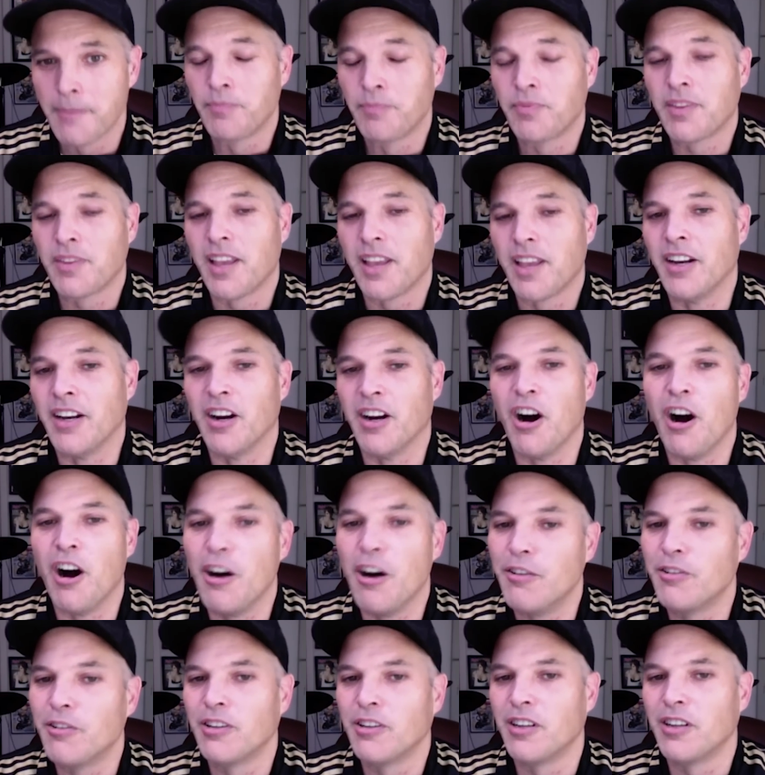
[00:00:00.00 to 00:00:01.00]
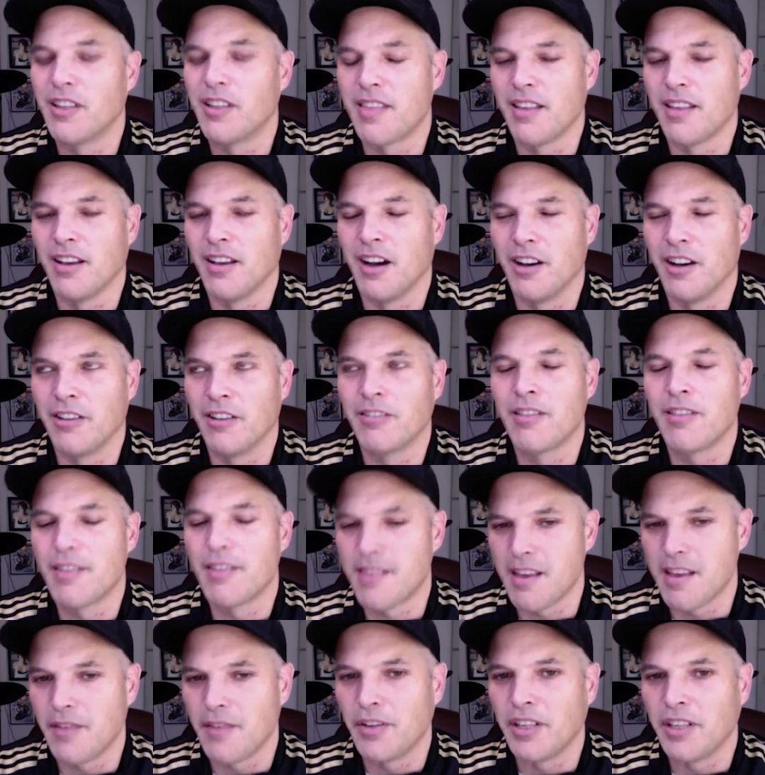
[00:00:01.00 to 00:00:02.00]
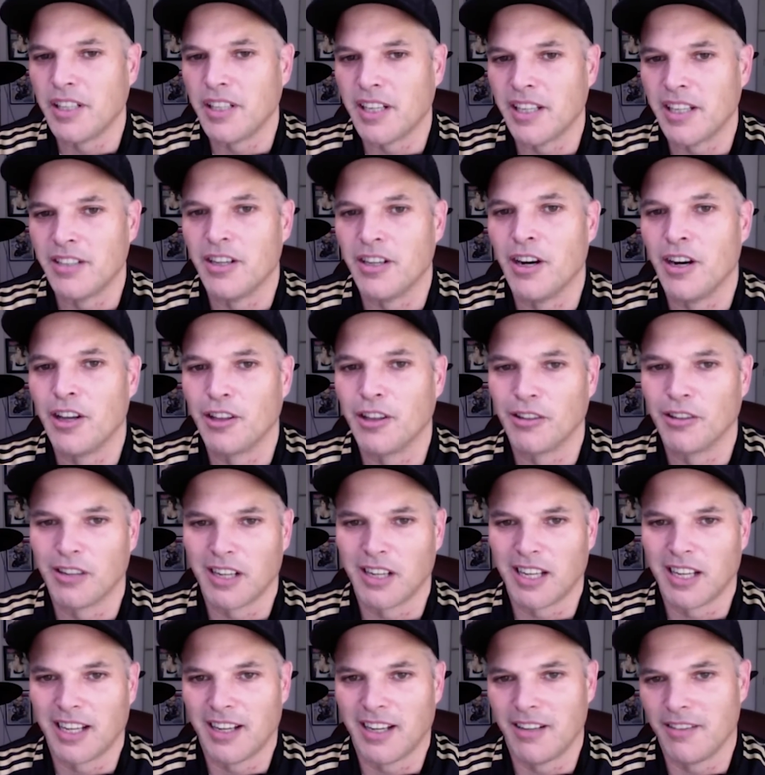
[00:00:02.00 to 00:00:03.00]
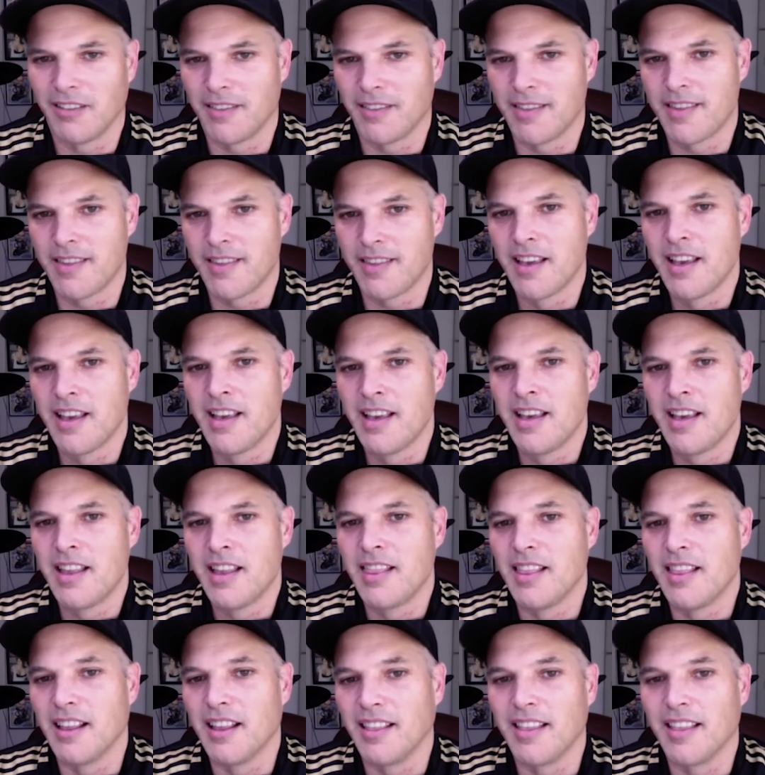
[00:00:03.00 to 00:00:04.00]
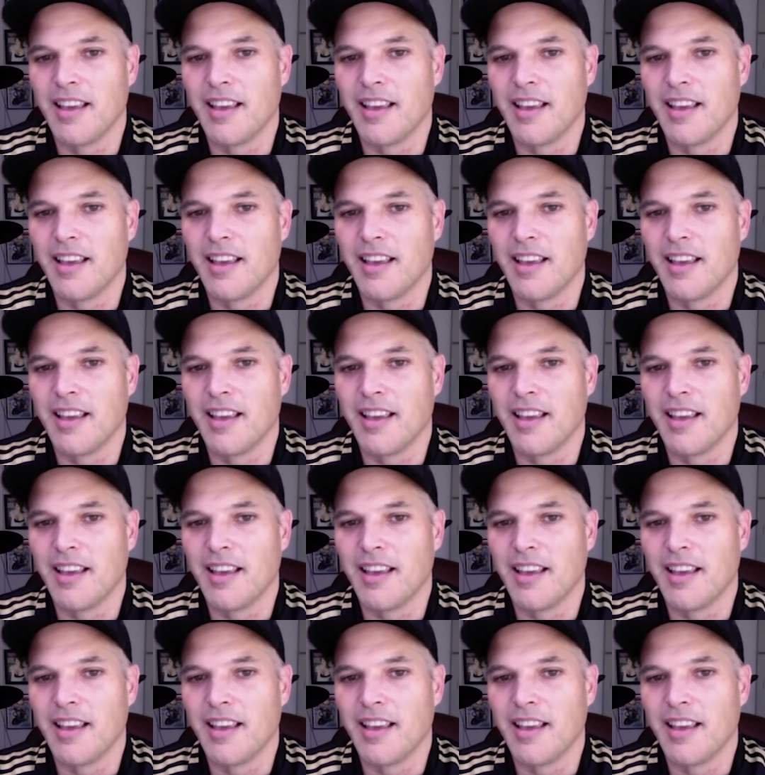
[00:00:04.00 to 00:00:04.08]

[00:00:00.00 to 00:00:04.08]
and 179 other accounts that they